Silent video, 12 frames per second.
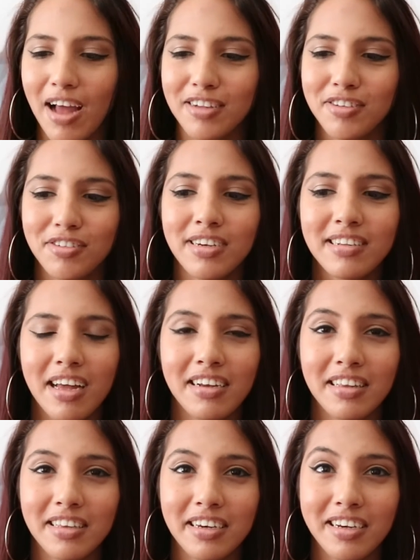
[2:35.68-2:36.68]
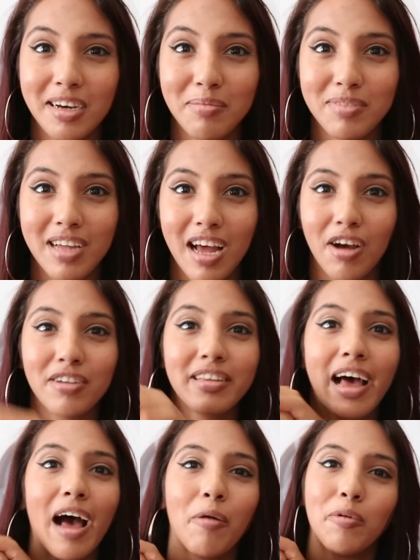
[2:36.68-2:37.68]
As soon as Honey 3 comes out,
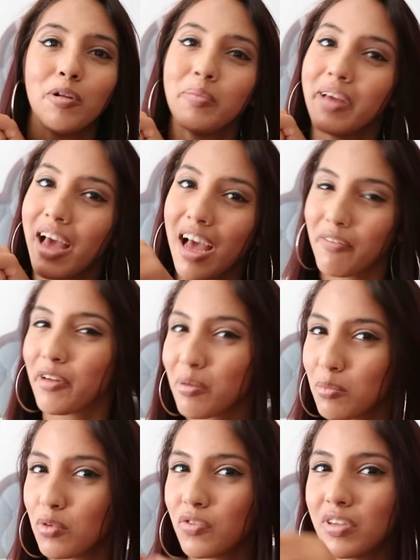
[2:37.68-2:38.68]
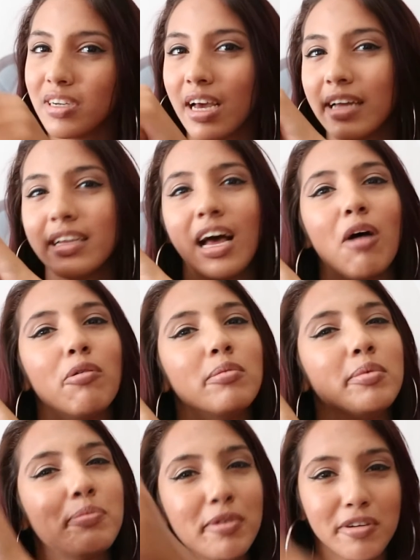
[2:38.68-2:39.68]
I will be having a movie night. I will
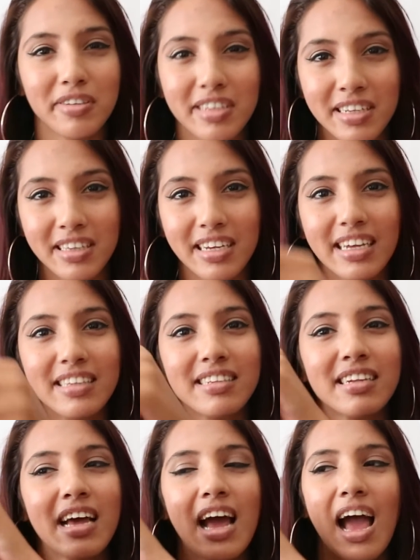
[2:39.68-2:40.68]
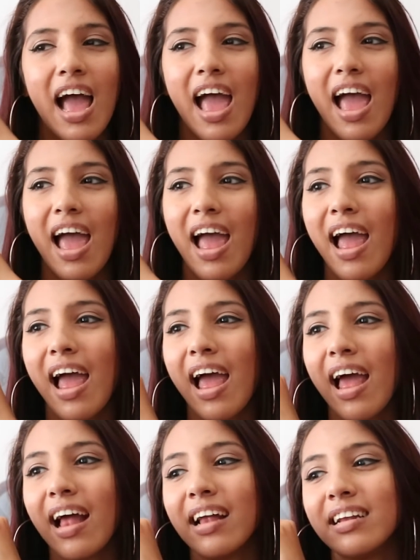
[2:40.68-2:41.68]
be posting dates
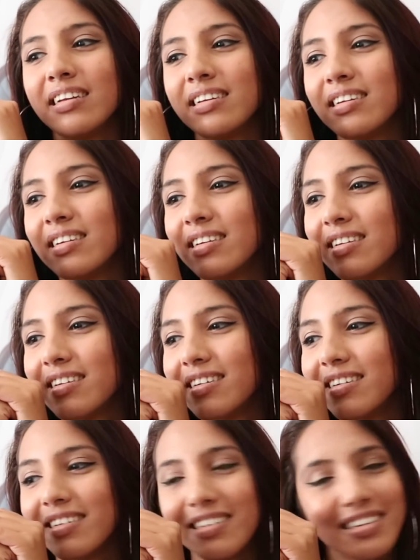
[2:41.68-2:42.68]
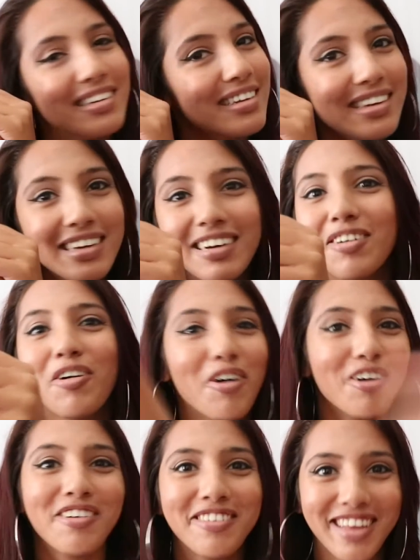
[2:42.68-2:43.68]
and
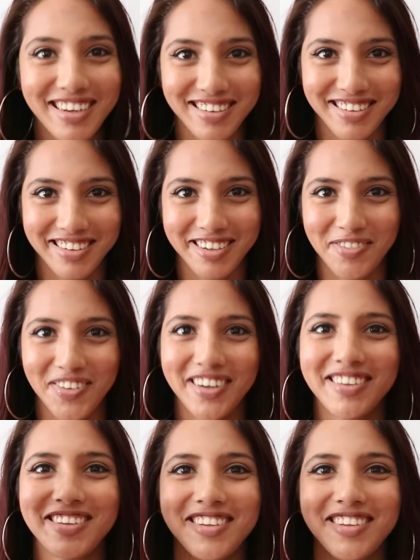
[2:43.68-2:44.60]
all of that is gonna come out.